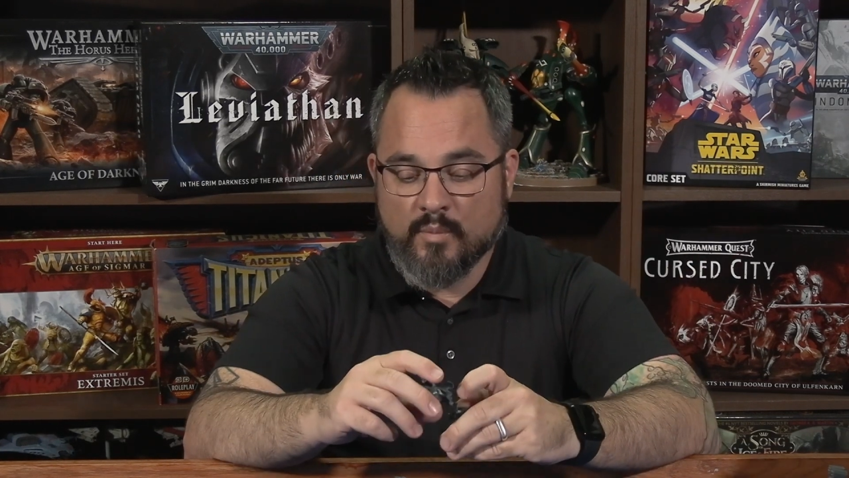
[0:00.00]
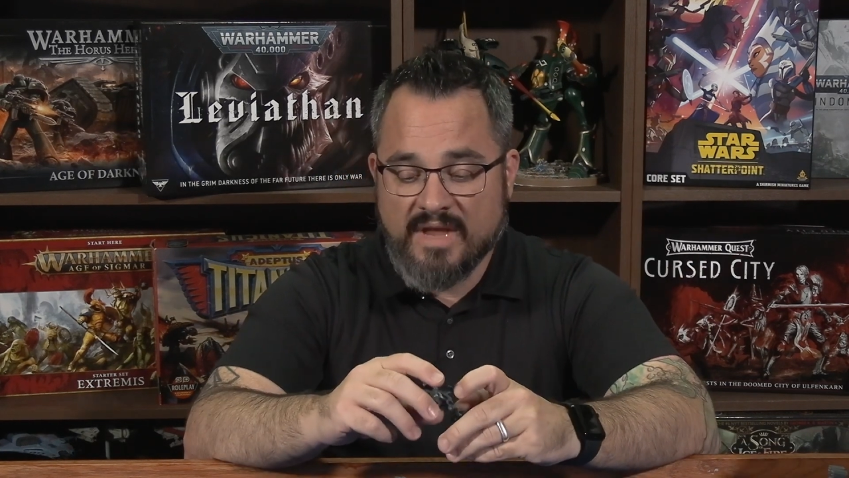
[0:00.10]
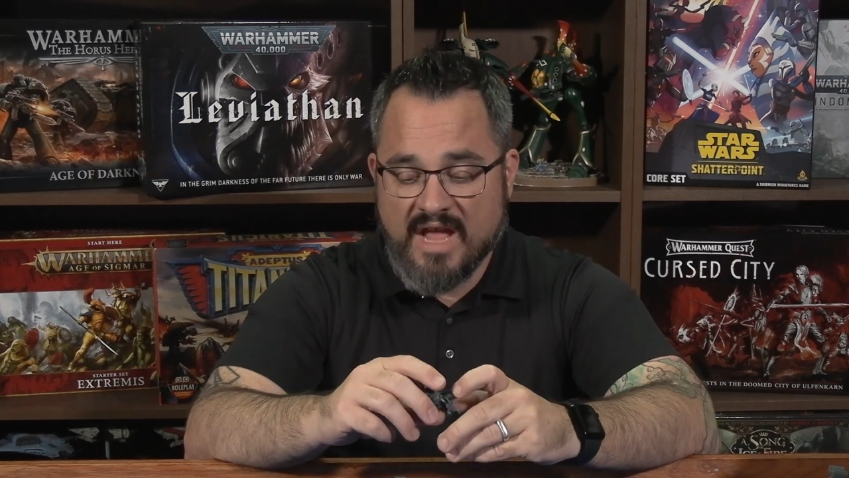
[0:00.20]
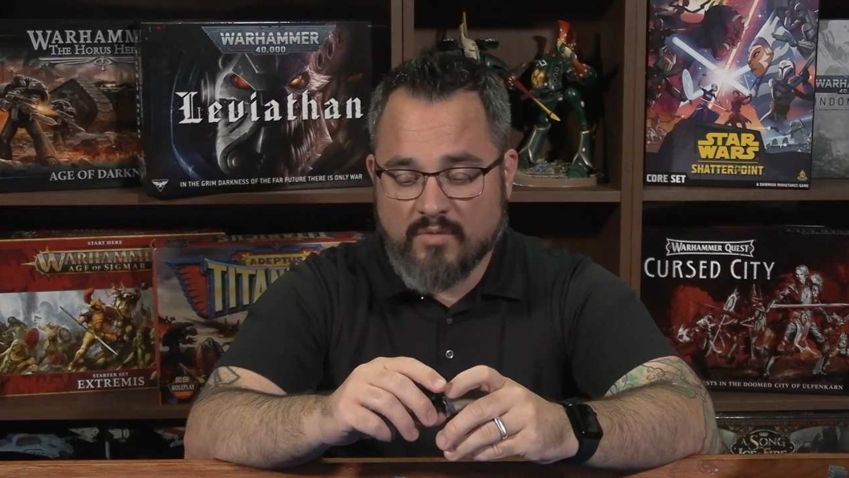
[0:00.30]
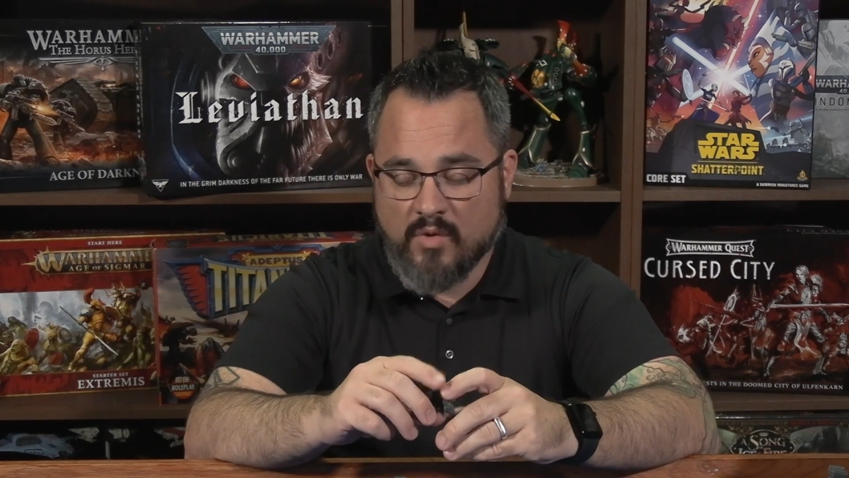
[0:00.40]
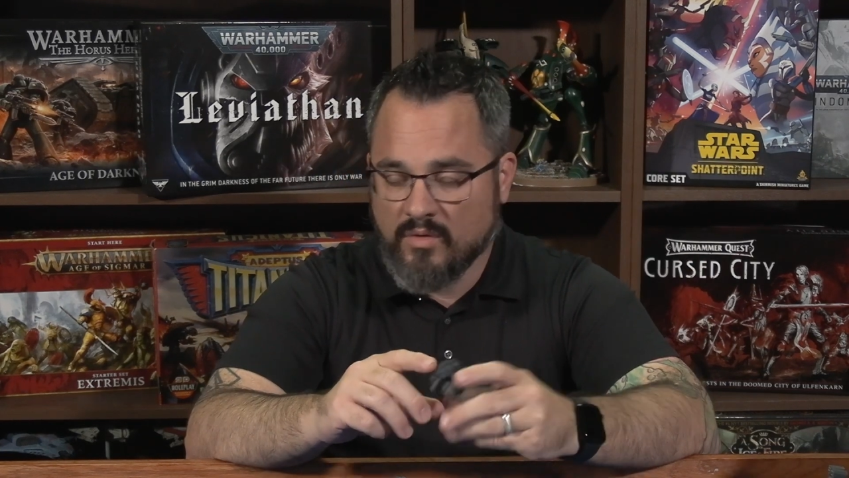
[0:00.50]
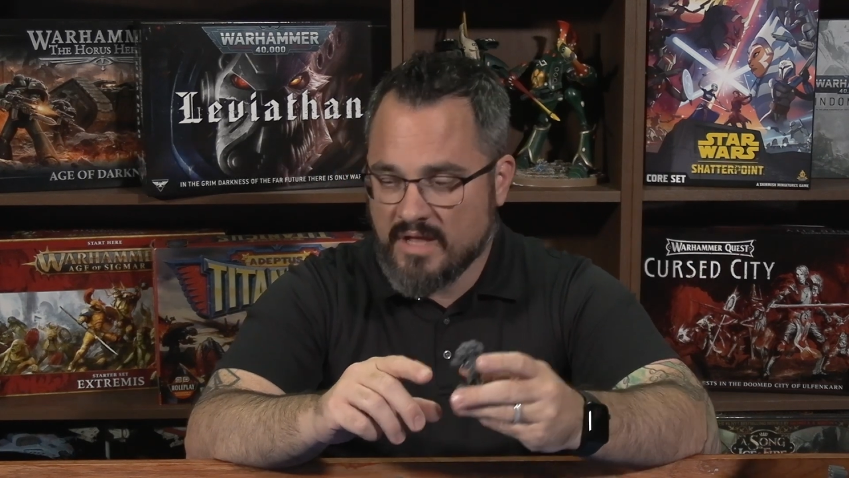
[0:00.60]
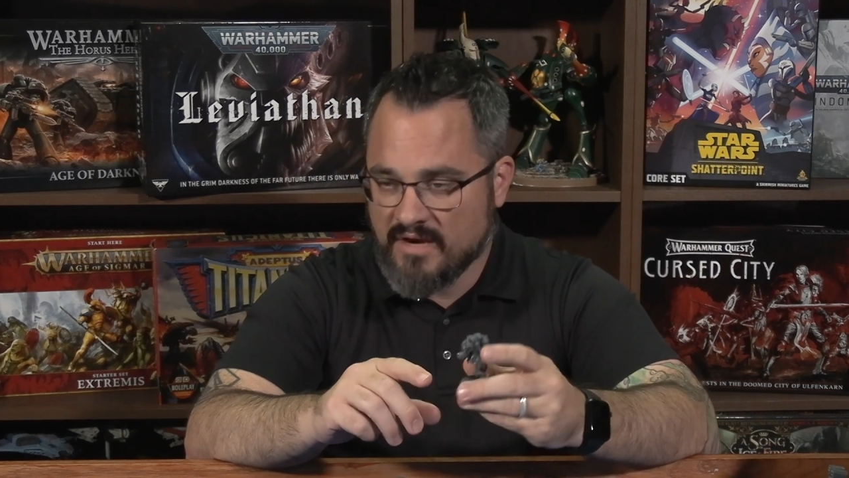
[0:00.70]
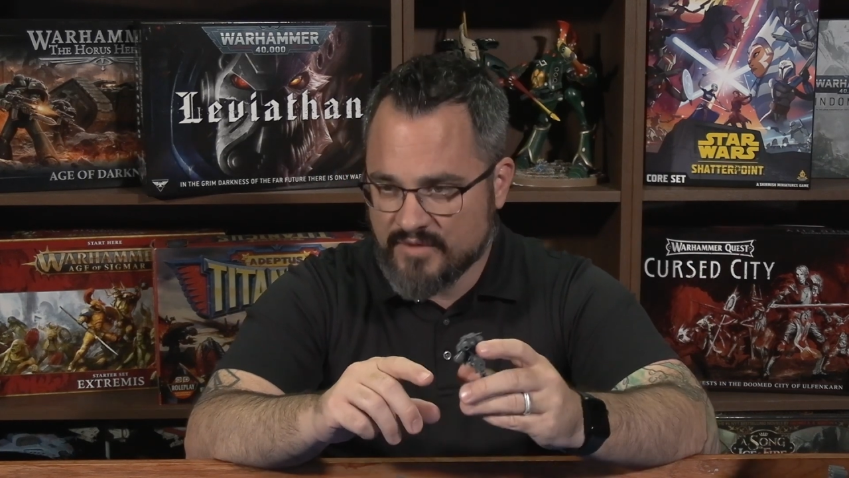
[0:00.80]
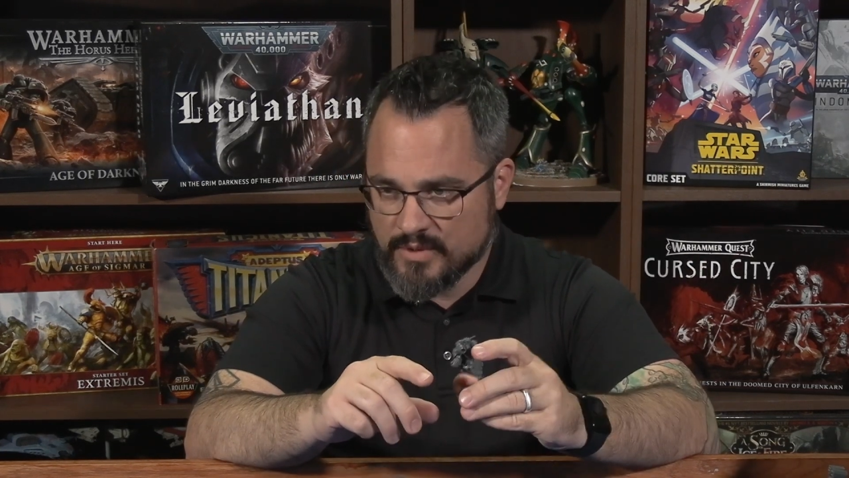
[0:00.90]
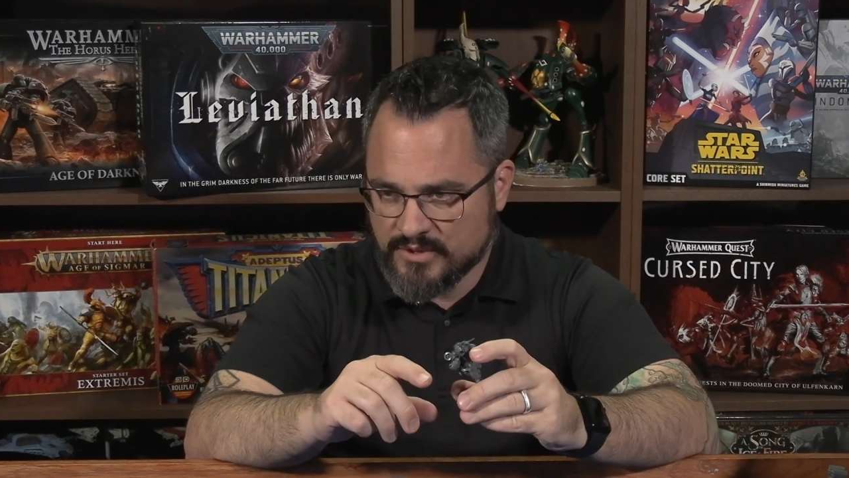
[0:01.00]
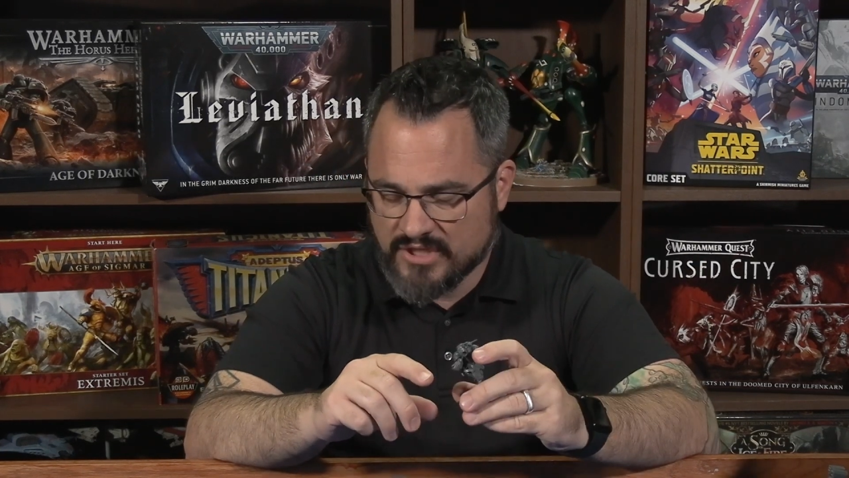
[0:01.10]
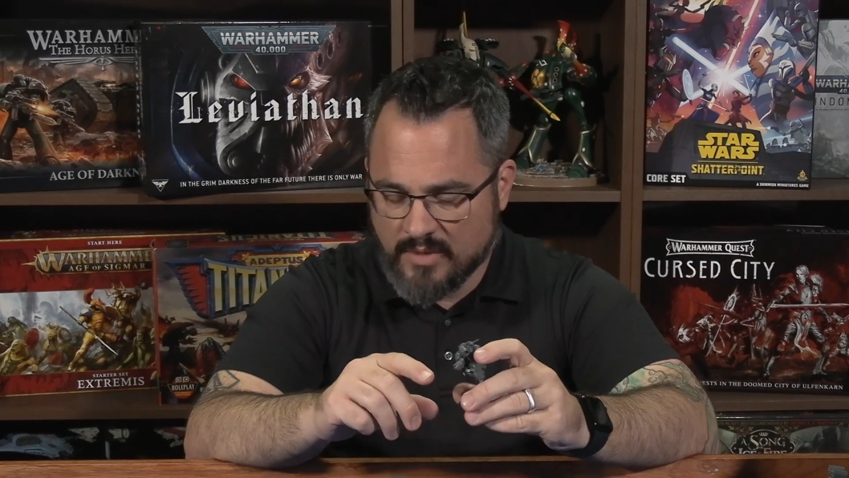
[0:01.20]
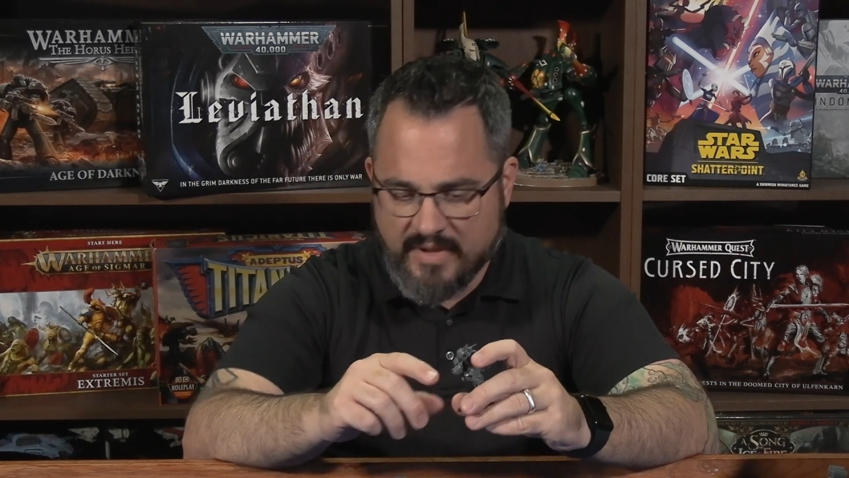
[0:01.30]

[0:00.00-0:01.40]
We have a whole lot of new jump